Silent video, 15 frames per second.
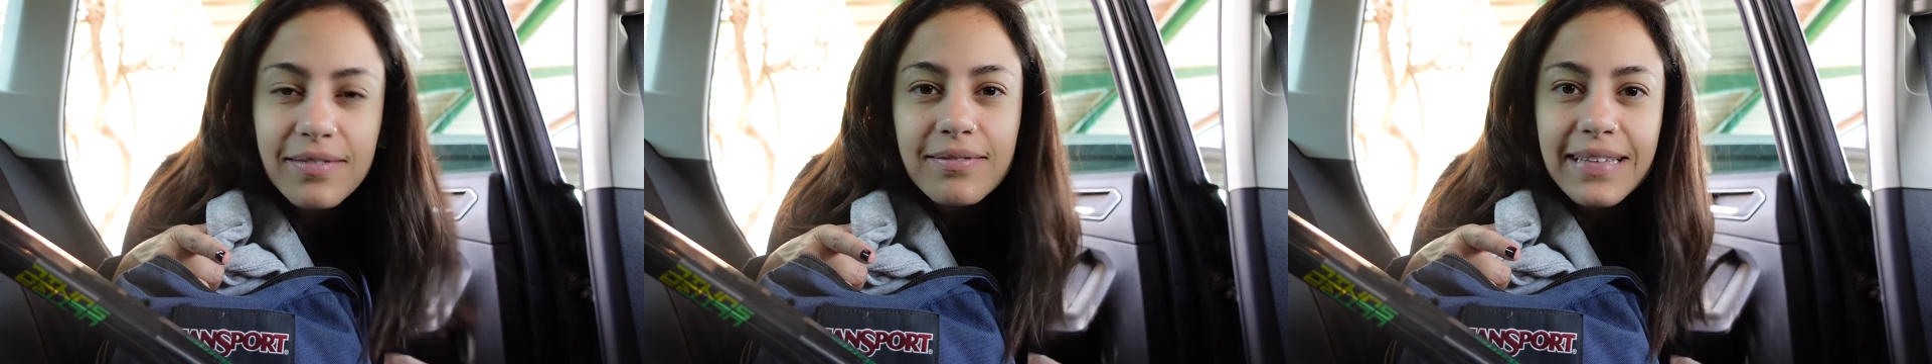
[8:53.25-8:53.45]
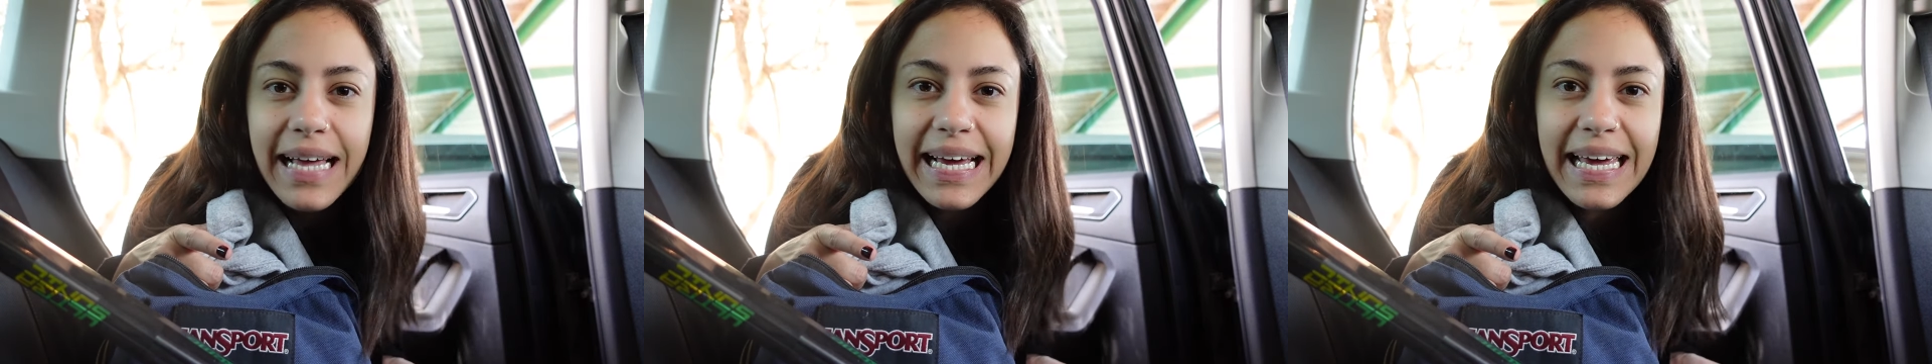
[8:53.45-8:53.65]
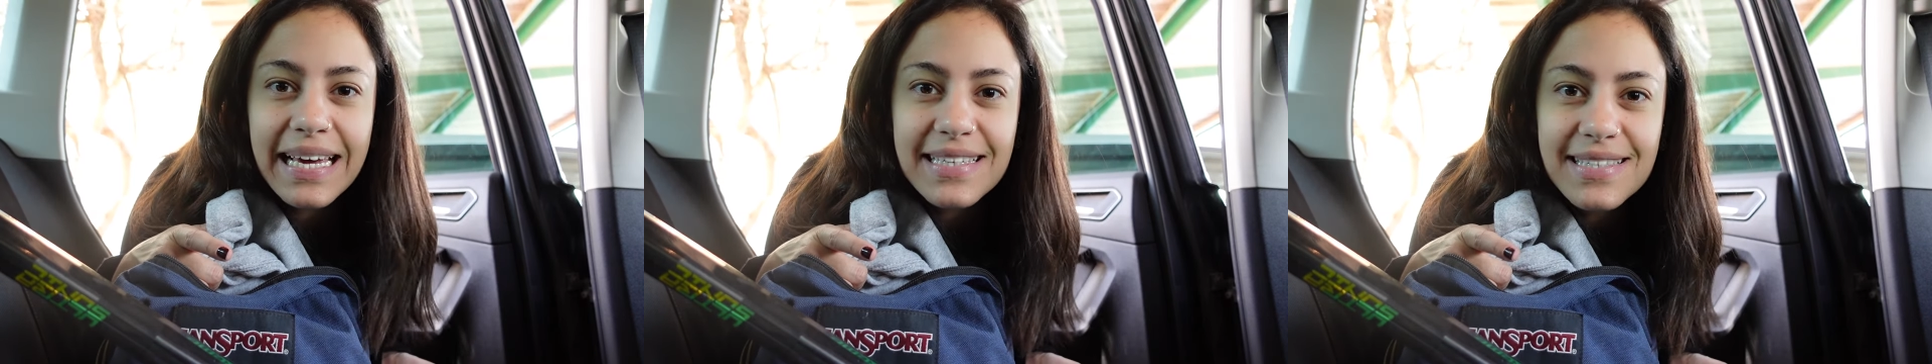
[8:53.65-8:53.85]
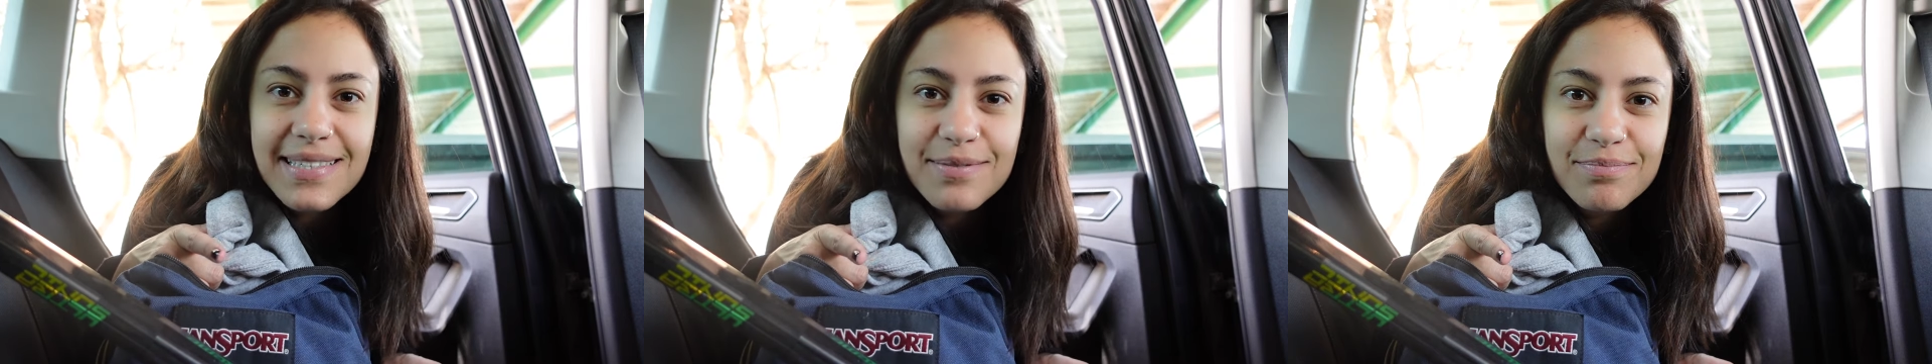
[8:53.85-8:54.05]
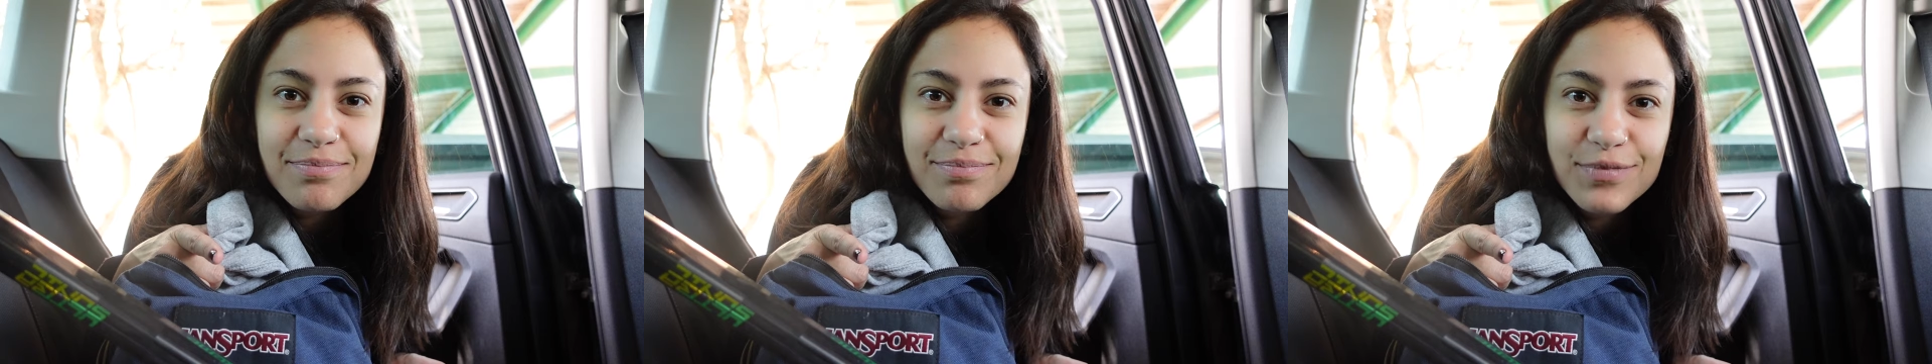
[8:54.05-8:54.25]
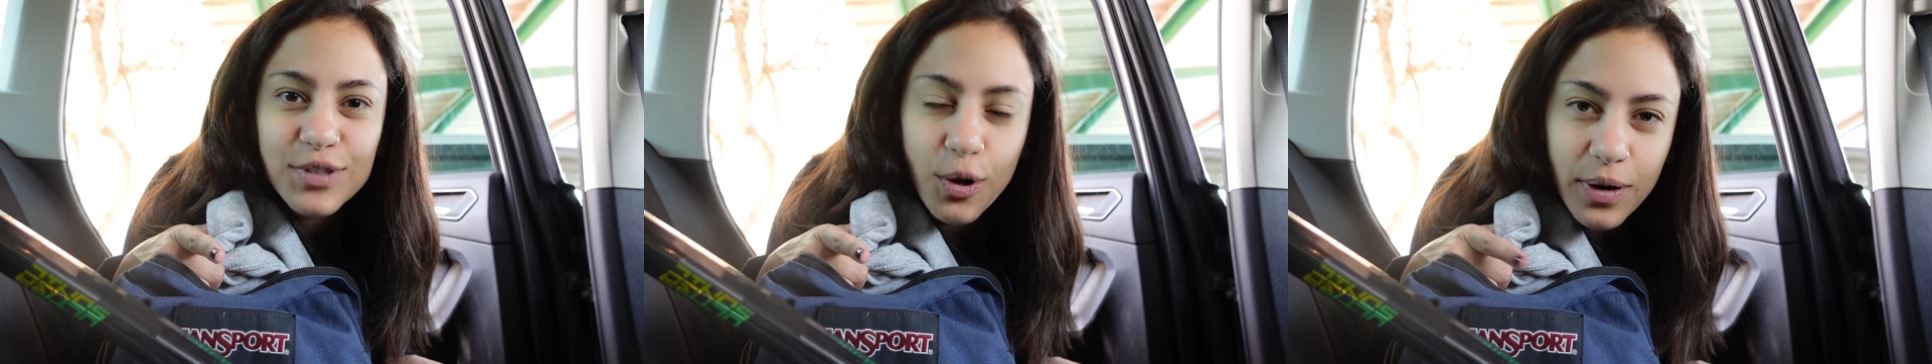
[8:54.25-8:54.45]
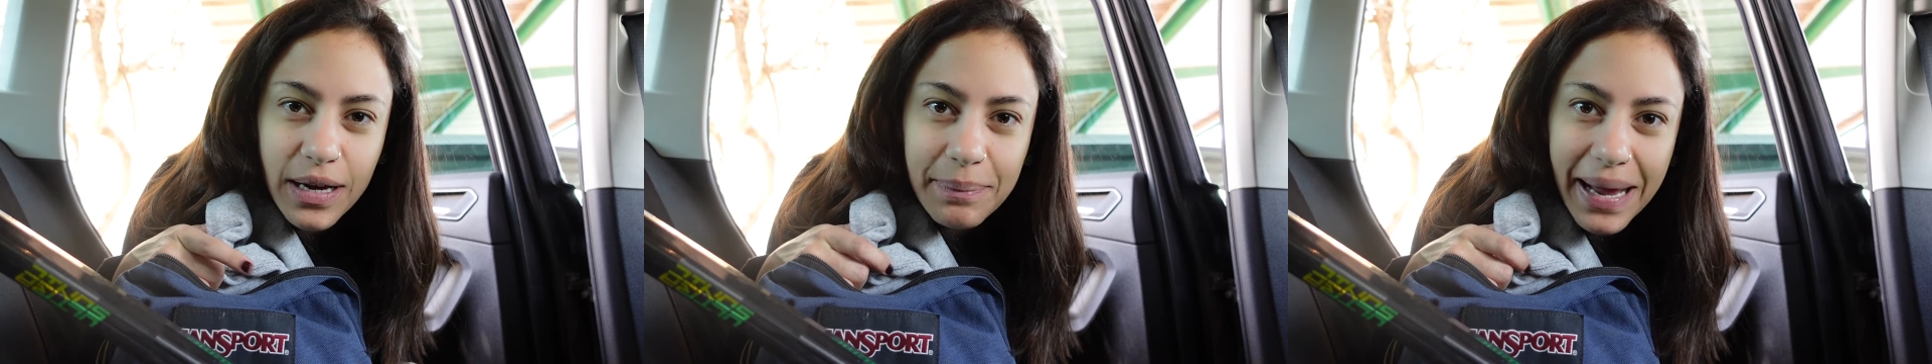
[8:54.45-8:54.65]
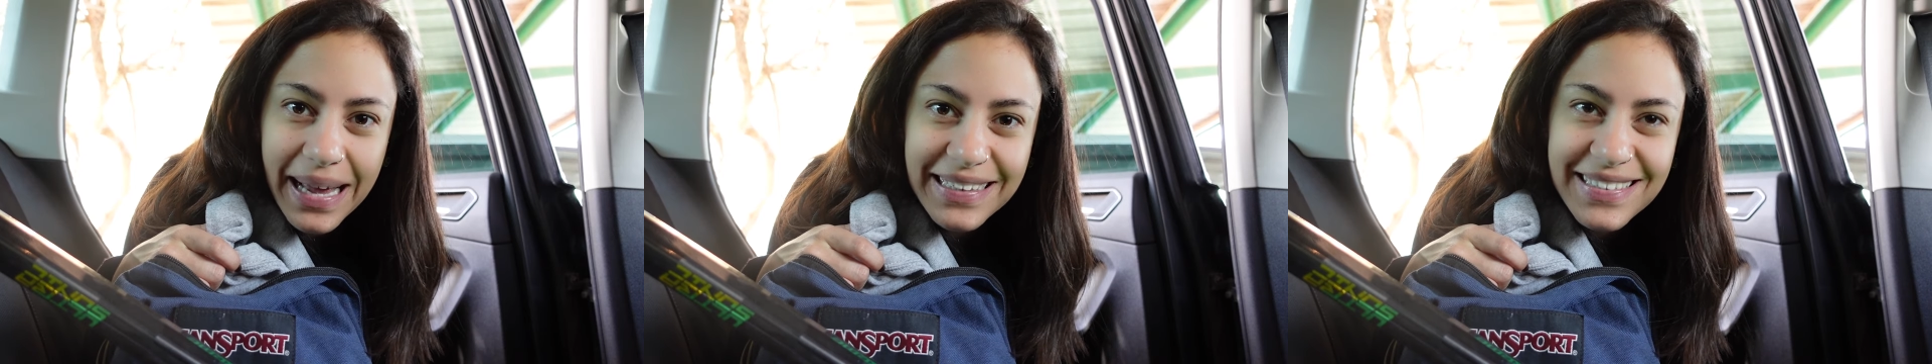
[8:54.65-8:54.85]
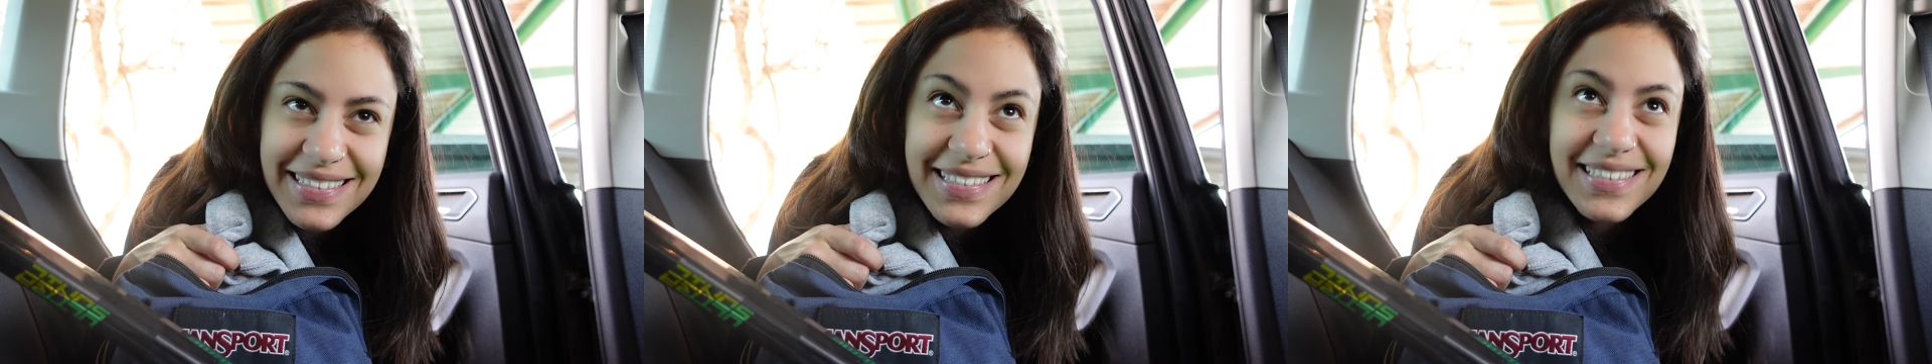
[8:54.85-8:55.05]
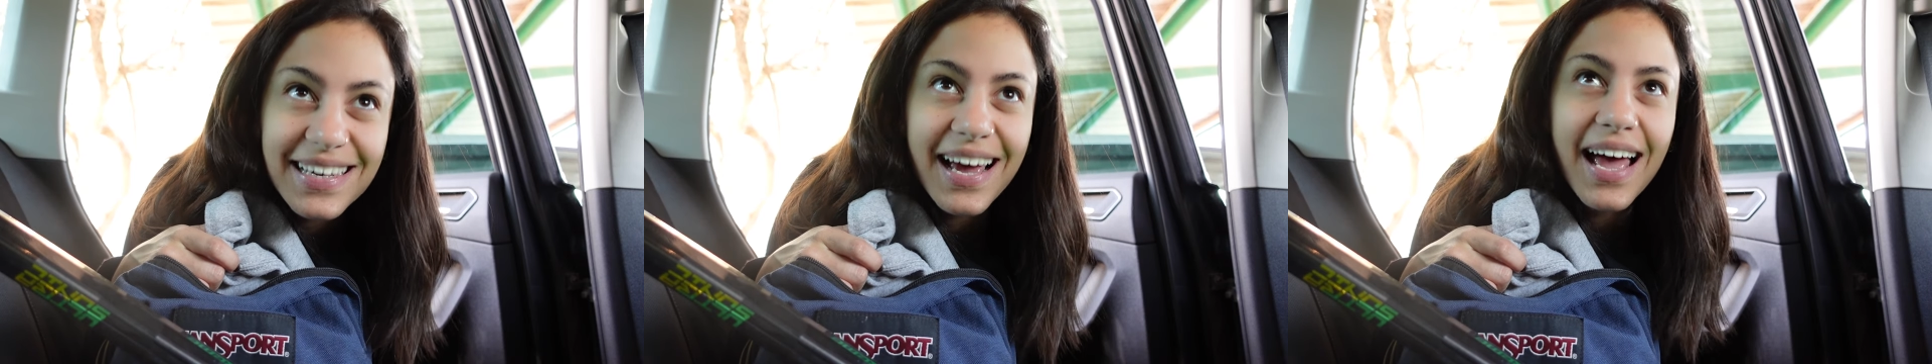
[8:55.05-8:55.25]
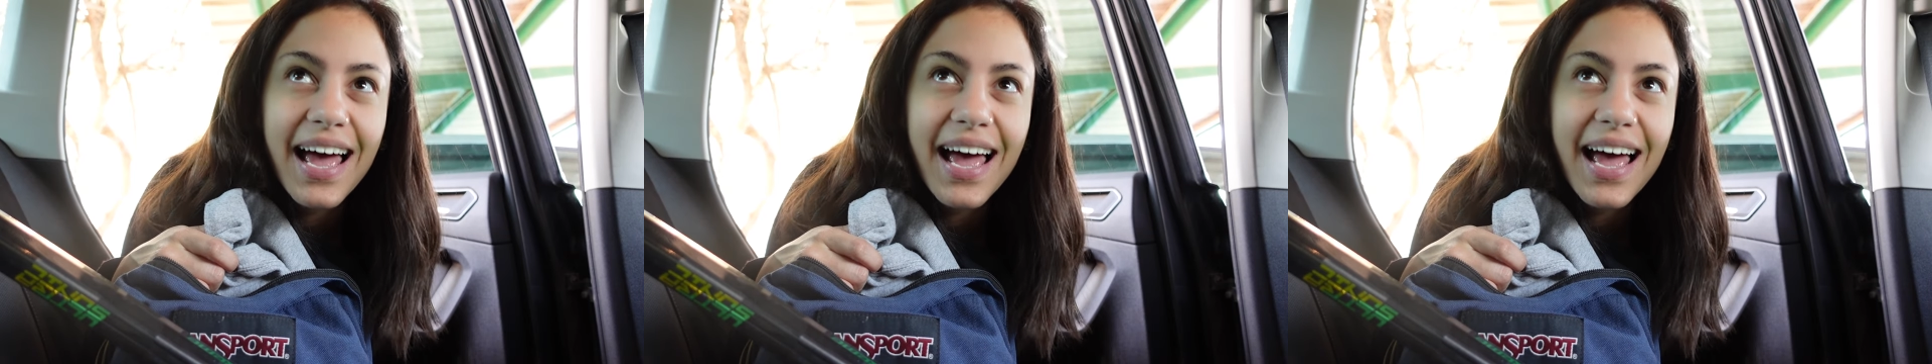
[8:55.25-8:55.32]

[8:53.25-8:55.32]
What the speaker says: leggings, yoga pants.